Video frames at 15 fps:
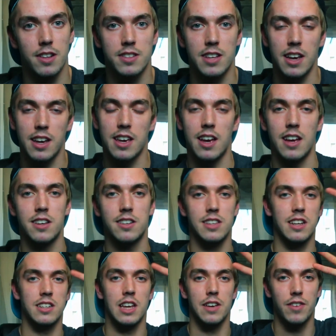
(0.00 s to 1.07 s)
Take care,
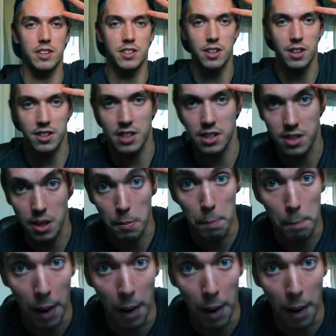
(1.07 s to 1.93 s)
stay safe, and I'll see you guys next time.